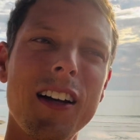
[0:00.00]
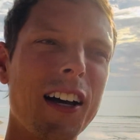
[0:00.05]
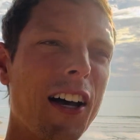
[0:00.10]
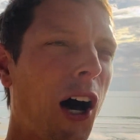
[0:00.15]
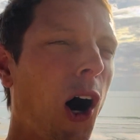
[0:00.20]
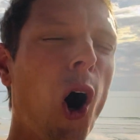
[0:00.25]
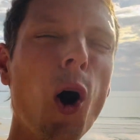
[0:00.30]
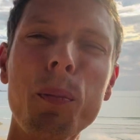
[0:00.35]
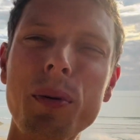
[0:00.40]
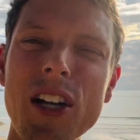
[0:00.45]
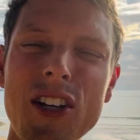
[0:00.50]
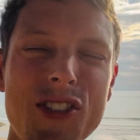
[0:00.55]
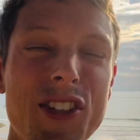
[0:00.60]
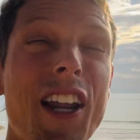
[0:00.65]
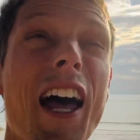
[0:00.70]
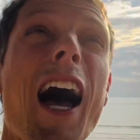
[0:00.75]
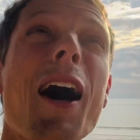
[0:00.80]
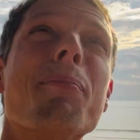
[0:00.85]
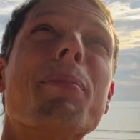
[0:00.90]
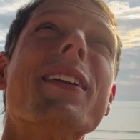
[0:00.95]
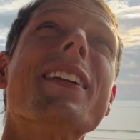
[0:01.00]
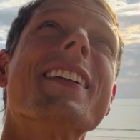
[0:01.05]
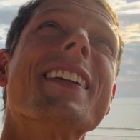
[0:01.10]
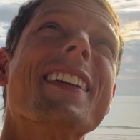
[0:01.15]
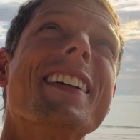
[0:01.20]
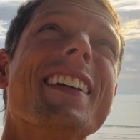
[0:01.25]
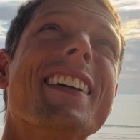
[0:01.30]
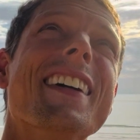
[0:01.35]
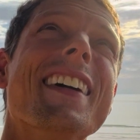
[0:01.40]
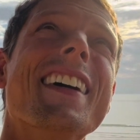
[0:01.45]
Hope it doesn't happen.
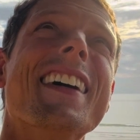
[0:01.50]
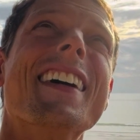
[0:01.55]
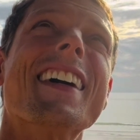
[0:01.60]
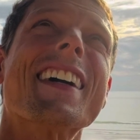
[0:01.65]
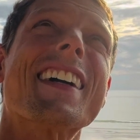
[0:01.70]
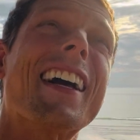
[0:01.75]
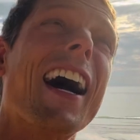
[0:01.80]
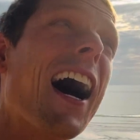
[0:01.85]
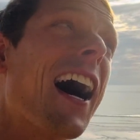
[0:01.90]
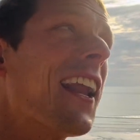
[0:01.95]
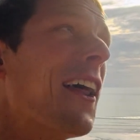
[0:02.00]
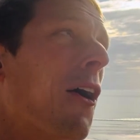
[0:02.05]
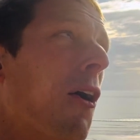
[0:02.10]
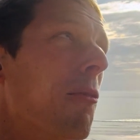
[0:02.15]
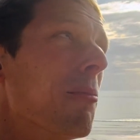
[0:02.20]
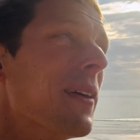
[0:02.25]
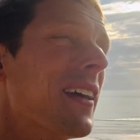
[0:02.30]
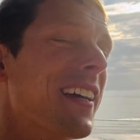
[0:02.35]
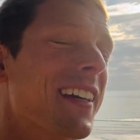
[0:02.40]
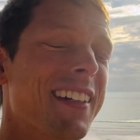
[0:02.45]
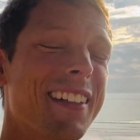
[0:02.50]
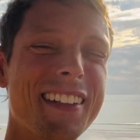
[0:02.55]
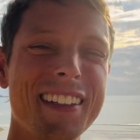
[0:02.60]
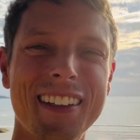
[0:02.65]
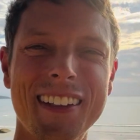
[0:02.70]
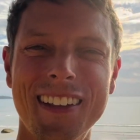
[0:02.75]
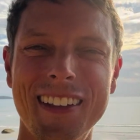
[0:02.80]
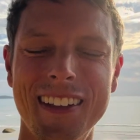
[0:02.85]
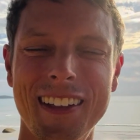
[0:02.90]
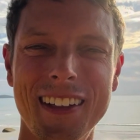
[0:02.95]
God help me.
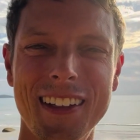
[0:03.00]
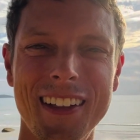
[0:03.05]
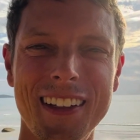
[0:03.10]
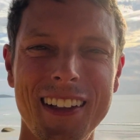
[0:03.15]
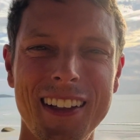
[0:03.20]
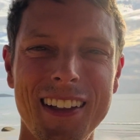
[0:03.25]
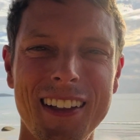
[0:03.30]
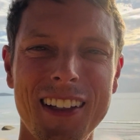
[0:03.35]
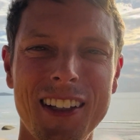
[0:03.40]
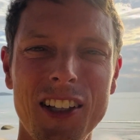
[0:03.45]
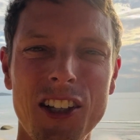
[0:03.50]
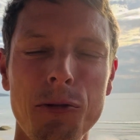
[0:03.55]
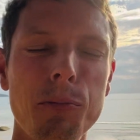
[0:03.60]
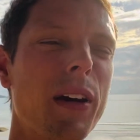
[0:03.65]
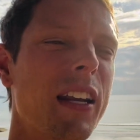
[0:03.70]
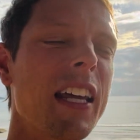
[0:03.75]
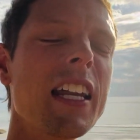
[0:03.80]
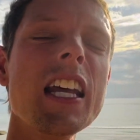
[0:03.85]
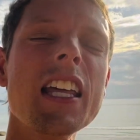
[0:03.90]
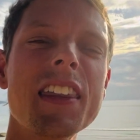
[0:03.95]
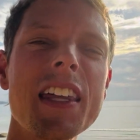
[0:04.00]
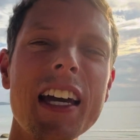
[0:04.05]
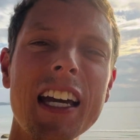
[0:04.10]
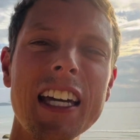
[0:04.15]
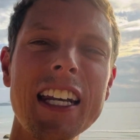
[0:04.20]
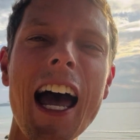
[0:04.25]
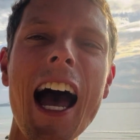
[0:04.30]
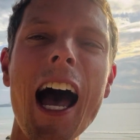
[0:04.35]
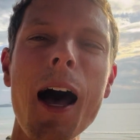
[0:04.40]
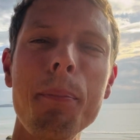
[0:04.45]
But anything can
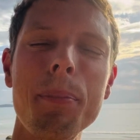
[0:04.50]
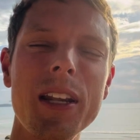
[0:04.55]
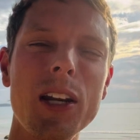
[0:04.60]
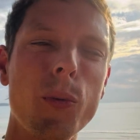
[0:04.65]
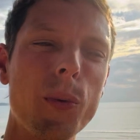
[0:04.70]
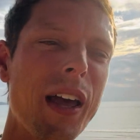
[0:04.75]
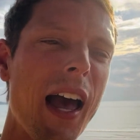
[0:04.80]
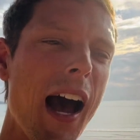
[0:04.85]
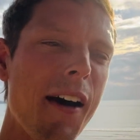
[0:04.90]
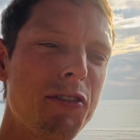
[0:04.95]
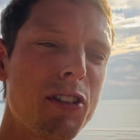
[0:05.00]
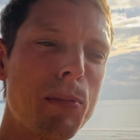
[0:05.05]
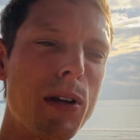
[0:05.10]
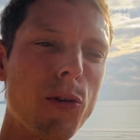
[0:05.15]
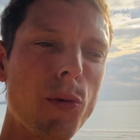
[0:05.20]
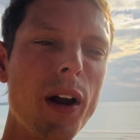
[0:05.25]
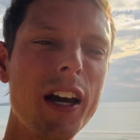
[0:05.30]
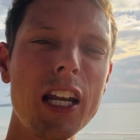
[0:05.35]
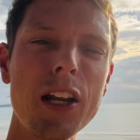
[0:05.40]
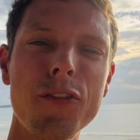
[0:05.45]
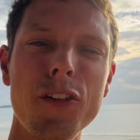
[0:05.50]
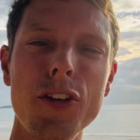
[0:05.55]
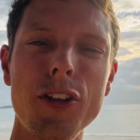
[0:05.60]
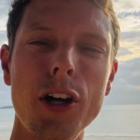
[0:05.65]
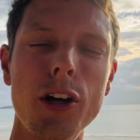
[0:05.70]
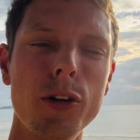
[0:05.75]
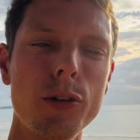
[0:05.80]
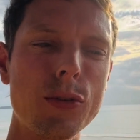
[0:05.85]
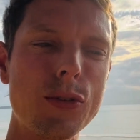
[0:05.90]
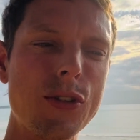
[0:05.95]
happen, and we have to be ready for
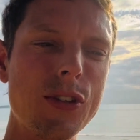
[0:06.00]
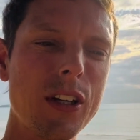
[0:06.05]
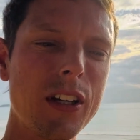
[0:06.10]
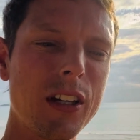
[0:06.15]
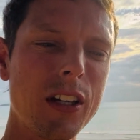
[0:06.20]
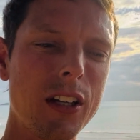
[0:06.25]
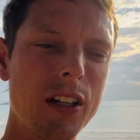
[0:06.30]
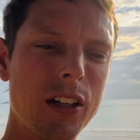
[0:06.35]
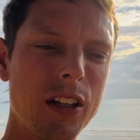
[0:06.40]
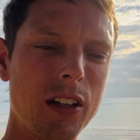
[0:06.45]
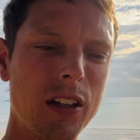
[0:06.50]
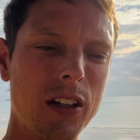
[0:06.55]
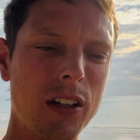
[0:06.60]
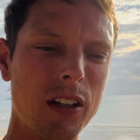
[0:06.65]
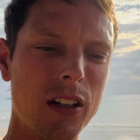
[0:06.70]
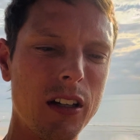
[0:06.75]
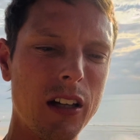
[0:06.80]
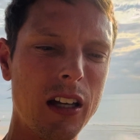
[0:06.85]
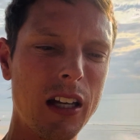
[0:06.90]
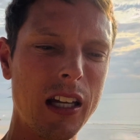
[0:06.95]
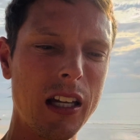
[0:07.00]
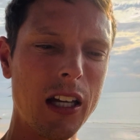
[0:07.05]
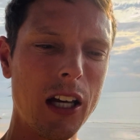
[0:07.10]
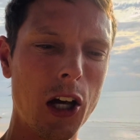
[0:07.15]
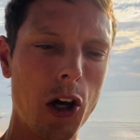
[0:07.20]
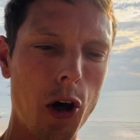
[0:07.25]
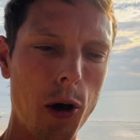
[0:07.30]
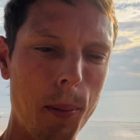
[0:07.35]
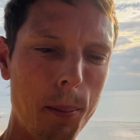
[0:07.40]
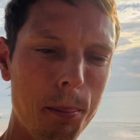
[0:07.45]
those
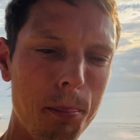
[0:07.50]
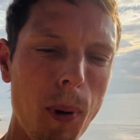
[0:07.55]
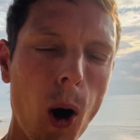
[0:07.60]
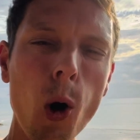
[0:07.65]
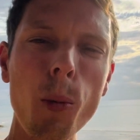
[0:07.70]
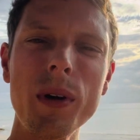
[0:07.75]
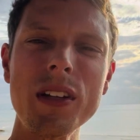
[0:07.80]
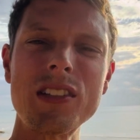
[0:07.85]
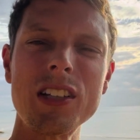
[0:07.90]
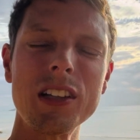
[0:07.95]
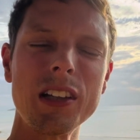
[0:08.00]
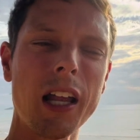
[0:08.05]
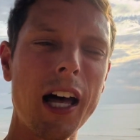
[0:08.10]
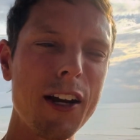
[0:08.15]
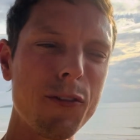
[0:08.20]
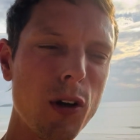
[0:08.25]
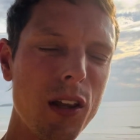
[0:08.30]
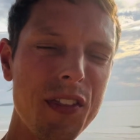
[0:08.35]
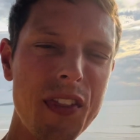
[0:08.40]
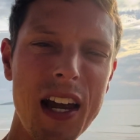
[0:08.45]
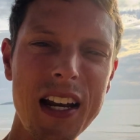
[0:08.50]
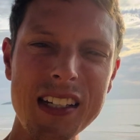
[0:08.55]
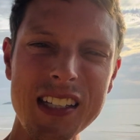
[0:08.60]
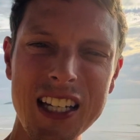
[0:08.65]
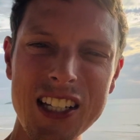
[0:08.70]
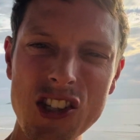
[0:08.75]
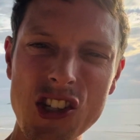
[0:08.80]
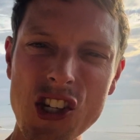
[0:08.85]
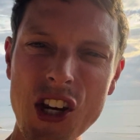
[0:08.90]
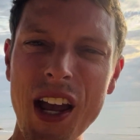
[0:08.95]
moments in life when things
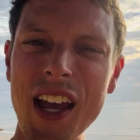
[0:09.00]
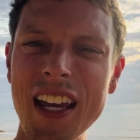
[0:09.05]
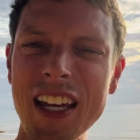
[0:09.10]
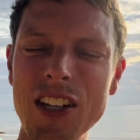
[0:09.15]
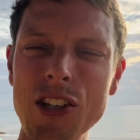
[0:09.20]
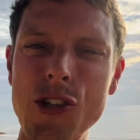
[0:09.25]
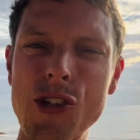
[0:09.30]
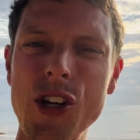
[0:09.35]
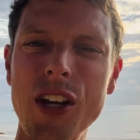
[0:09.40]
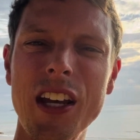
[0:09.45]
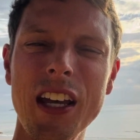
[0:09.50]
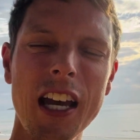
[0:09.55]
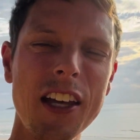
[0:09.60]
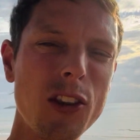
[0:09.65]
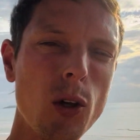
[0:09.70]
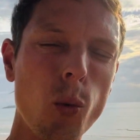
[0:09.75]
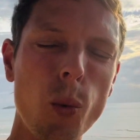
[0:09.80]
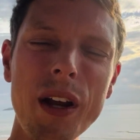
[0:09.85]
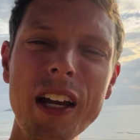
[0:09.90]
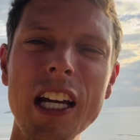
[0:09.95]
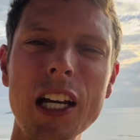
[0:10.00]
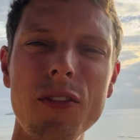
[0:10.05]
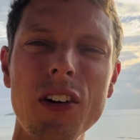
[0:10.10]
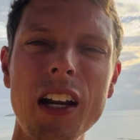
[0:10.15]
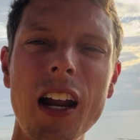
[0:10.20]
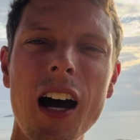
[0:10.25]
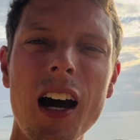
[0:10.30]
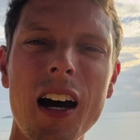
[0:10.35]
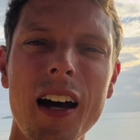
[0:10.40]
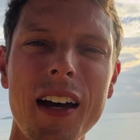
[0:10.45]
can change in the wink of an
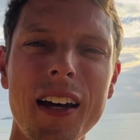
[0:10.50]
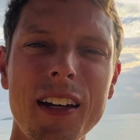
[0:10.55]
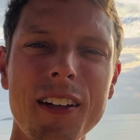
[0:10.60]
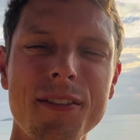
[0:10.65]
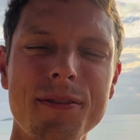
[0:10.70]
eye.